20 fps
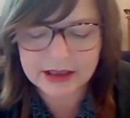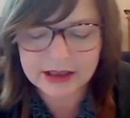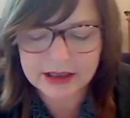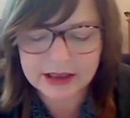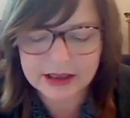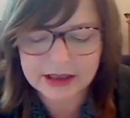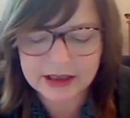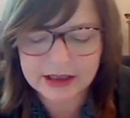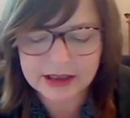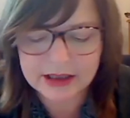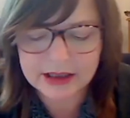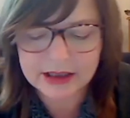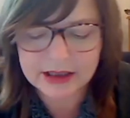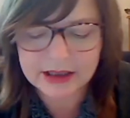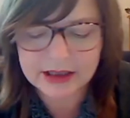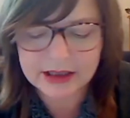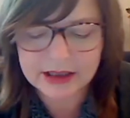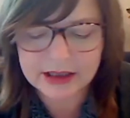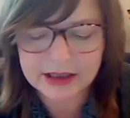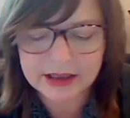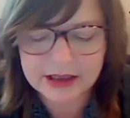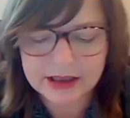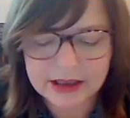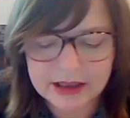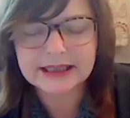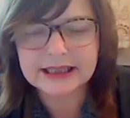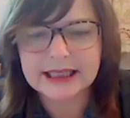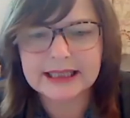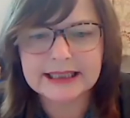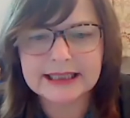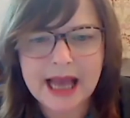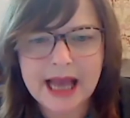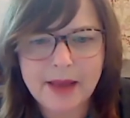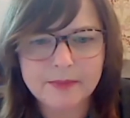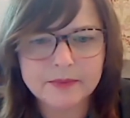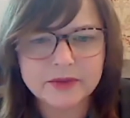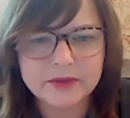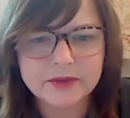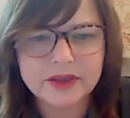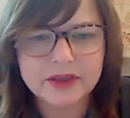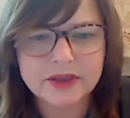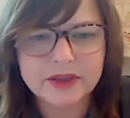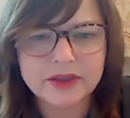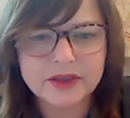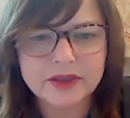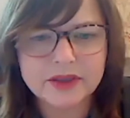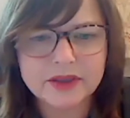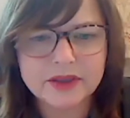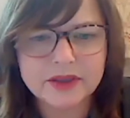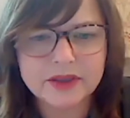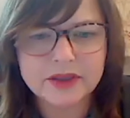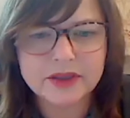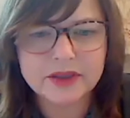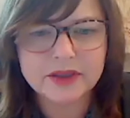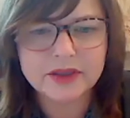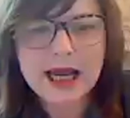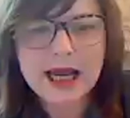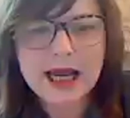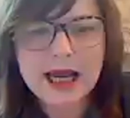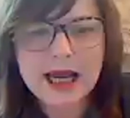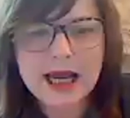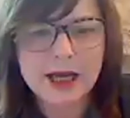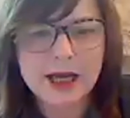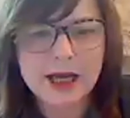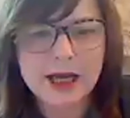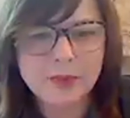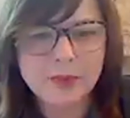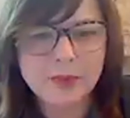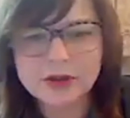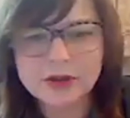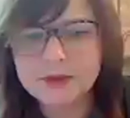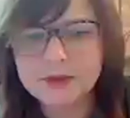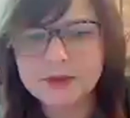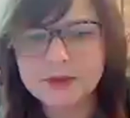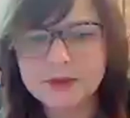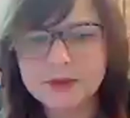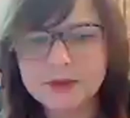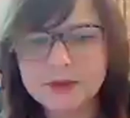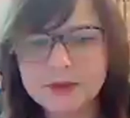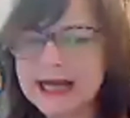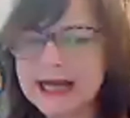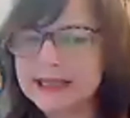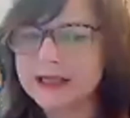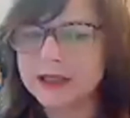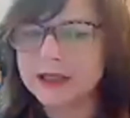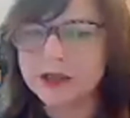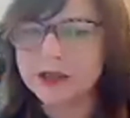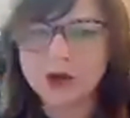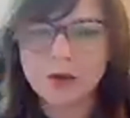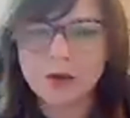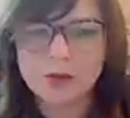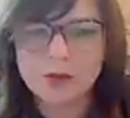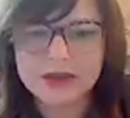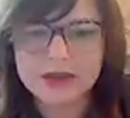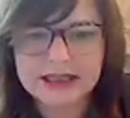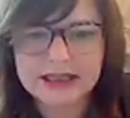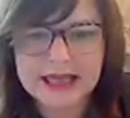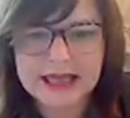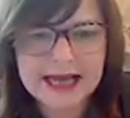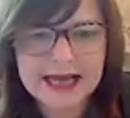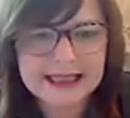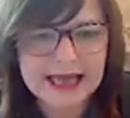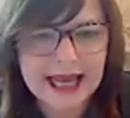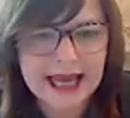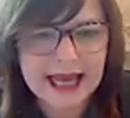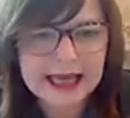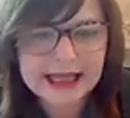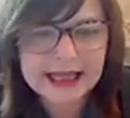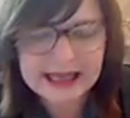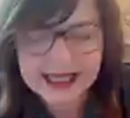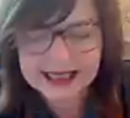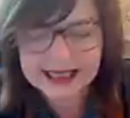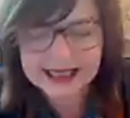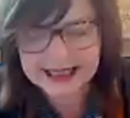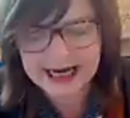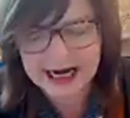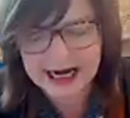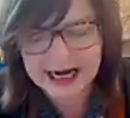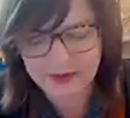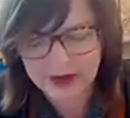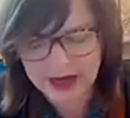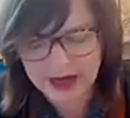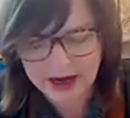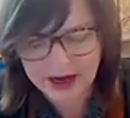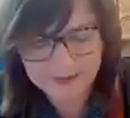Silence exams notices at the bottom of the stairs, at the top of the stairs, in that area.